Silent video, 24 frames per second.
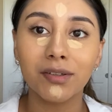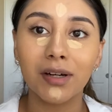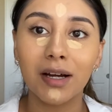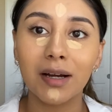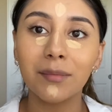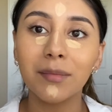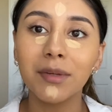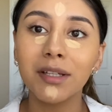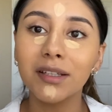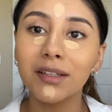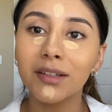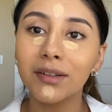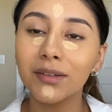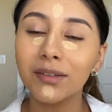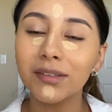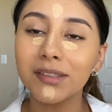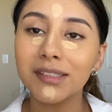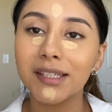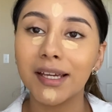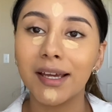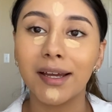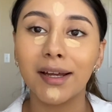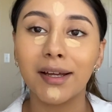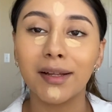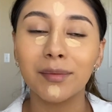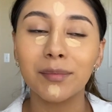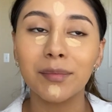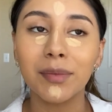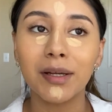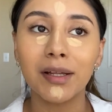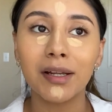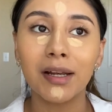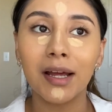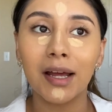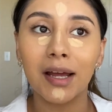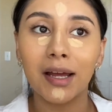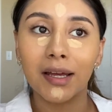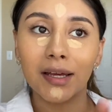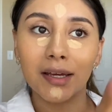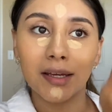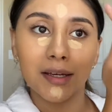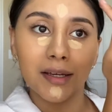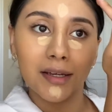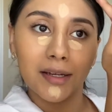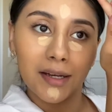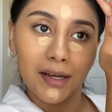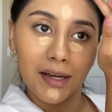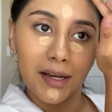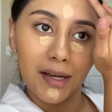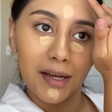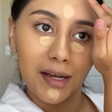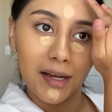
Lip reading: I'm a little tan, but I